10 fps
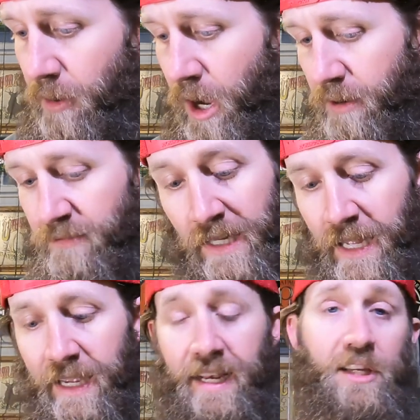rod.
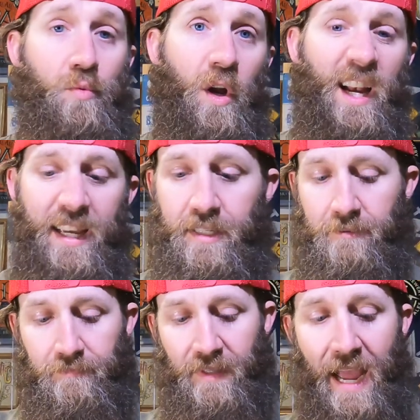It is what it
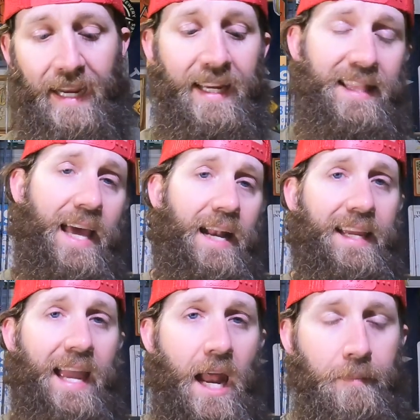is. I can get that at
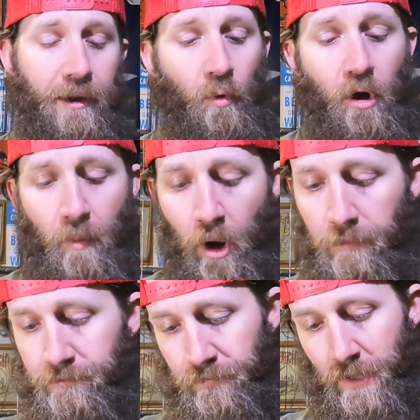Academy or Walmart.
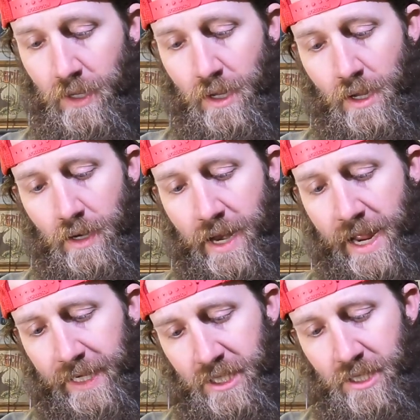
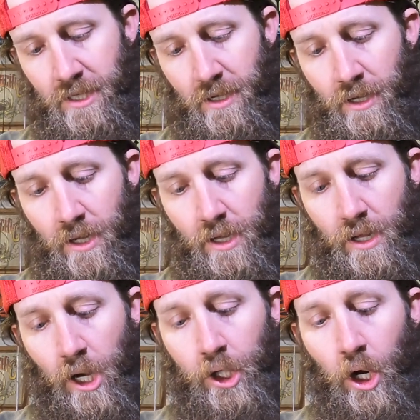Next,
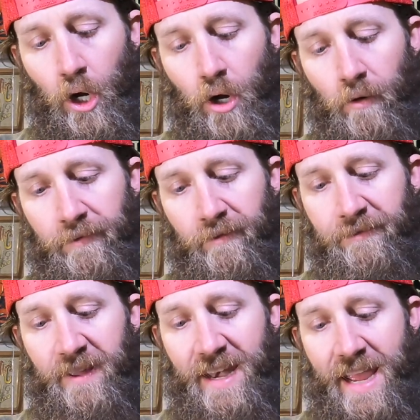a Curve
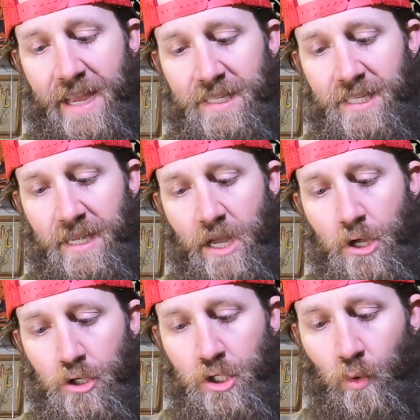Finesse
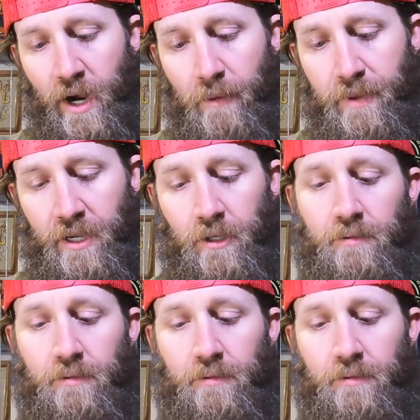Square Bill.